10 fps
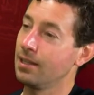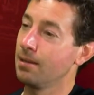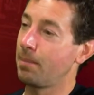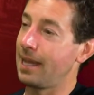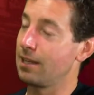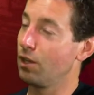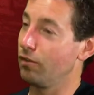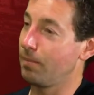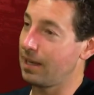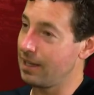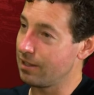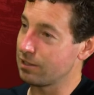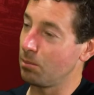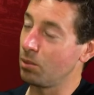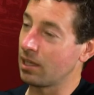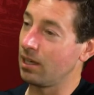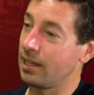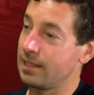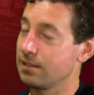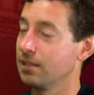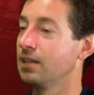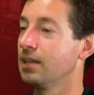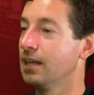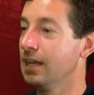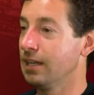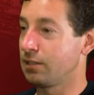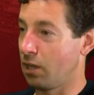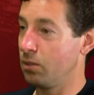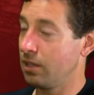paid a lot of money, the smaller guys don't.